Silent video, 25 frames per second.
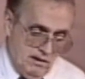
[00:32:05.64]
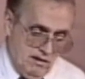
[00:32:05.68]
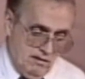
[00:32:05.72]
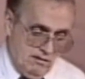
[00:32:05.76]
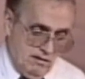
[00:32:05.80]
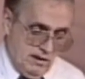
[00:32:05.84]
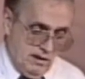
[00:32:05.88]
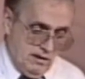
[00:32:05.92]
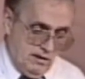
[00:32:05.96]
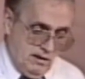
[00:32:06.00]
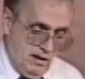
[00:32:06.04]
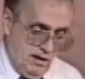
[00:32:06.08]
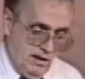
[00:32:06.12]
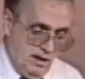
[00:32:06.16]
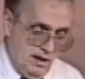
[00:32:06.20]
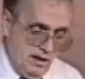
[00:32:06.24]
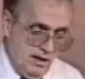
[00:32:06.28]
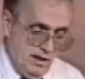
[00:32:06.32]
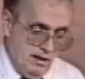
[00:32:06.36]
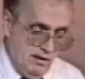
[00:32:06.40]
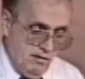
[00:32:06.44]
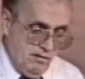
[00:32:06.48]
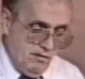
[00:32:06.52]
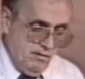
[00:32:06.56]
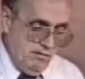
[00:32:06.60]
All right,
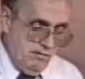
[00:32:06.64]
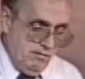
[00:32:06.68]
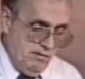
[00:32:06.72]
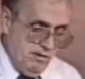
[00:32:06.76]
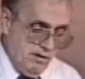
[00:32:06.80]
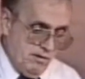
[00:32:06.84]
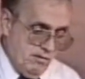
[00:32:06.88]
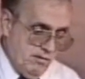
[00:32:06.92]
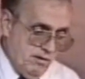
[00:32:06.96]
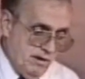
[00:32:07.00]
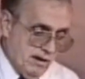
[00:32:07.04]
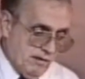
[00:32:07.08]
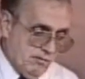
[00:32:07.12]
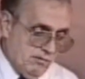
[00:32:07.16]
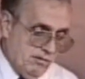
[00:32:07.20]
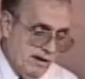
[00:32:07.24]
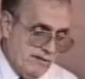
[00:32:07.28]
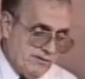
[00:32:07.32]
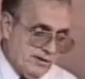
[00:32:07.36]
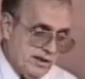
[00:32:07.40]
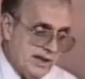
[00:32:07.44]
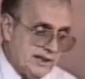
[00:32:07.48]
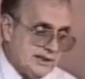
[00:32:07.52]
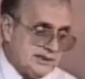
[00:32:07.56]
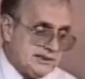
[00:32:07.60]
real quick.
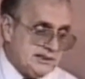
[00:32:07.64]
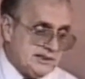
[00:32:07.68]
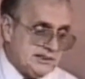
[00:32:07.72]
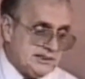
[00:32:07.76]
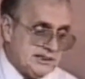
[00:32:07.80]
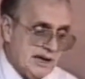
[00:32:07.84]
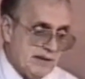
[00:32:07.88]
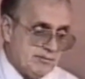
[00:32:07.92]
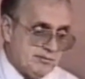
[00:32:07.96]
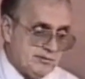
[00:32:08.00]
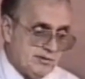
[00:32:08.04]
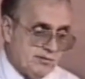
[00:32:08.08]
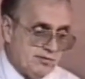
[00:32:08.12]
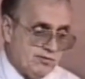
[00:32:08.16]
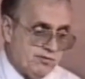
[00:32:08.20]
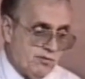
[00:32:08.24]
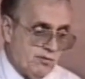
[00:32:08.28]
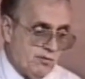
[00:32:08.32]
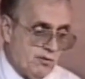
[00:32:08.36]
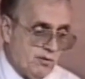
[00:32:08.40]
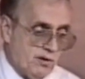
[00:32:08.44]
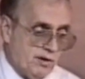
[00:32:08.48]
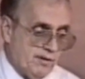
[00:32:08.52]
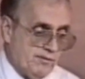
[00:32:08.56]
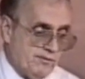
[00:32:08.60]
Revelation chapter
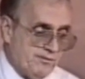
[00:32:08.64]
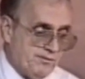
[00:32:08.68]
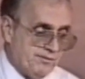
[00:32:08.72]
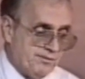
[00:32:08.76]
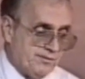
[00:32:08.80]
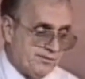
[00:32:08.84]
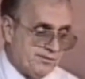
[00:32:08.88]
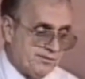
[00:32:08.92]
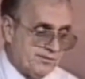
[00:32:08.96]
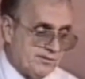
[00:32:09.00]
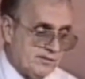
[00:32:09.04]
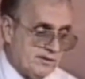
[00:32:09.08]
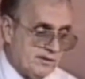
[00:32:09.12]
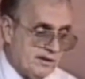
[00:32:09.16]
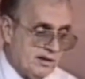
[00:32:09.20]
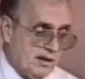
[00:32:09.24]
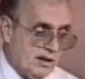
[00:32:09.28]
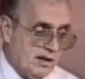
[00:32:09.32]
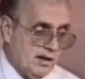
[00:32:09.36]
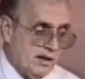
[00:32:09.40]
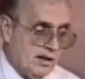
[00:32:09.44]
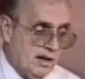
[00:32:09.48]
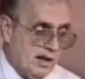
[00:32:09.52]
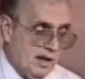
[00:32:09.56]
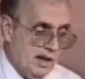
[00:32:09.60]
4
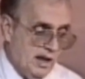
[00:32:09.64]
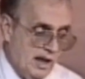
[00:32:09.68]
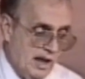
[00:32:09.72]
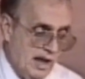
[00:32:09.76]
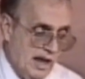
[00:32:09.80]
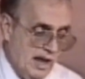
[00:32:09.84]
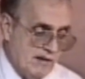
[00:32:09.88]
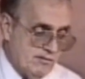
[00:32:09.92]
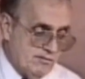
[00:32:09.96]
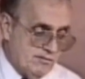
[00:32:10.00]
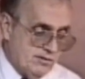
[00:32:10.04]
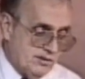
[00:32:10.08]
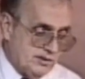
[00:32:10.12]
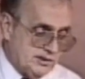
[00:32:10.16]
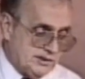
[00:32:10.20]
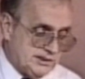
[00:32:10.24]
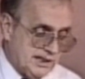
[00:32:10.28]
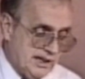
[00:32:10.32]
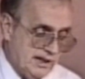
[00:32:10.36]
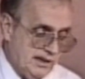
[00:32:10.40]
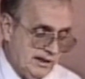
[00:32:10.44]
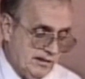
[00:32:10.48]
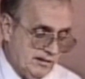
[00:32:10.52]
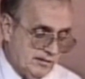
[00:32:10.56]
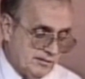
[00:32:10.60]
and verse
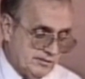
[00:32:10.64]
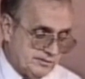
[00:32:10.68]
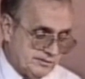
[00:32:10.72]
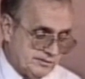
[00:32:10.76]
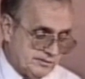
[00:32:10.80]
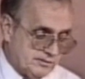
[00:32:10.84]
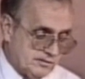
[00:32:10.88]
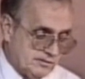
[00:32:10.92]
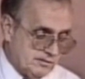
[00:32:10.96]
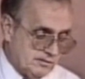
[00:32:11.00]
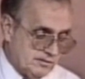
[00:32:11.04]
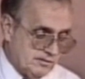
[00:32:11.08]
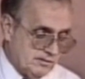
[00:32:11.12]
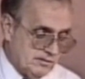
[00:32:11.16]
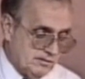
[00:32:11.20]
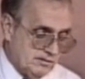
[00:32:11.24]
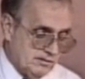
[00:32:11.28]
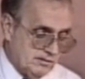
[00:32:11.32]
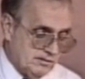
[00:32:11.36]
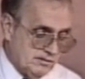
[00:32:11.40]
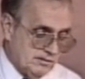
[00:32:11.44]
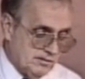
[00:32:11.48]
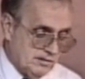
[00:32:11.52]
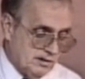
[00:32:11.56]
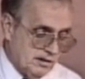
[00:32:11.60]
8.
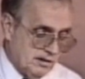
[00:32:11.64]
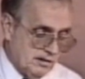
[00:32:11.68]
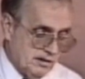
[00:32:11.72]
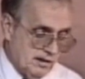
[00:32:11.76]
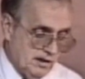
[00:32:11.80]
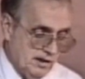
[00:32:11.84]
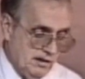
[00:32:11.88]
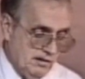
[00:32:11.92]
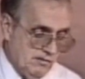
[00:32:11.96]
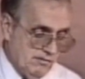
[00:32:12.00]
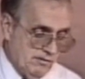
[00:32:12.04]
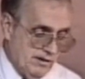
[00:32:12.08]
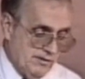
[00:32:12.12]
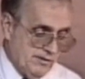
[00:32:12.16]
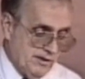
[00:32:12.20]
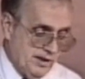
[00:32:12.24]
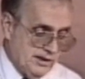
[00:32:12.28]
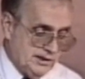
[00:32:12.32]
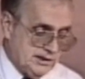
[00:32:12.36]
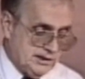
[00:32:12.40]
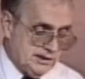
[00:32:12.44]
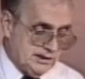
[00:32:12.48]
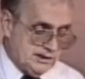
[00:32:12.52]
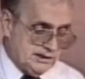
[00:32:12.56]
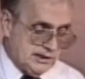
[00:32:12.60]
All right,
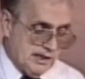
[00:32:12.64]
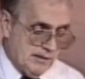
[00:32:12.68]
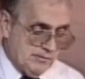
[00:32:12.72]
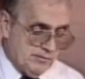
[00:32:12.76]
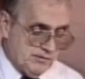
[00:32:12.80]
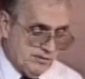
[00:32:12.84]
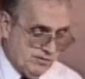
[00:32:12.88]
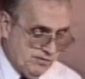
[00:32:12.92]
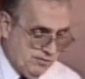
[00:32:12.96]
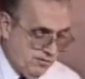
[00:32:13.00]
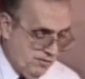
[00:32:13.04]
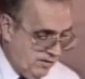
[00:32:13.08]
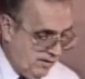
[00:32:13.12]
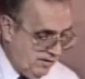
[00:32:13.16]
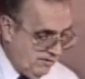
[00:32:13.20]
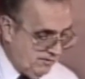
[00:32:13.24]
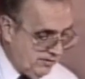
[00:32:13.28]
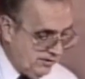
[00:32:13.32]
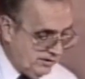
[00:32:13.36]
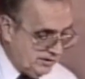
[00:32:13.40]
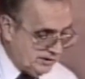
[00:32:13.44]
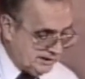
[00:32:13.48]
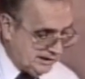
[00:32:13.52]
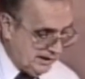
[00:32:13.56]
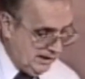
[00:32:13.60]
Revelation chapter 4 and
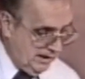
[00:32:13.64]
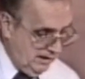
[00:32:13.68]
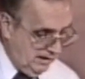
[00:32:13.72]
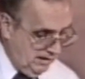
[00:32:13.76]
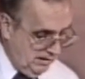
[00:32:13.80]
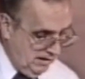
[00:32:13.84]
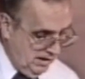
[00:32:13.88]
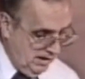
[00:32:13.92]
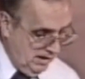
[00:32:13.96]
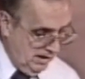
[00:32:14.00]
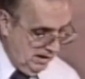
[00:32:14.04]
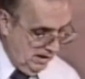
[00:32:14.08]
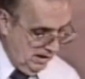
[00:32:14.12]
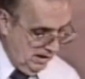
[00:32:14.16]
verse 8.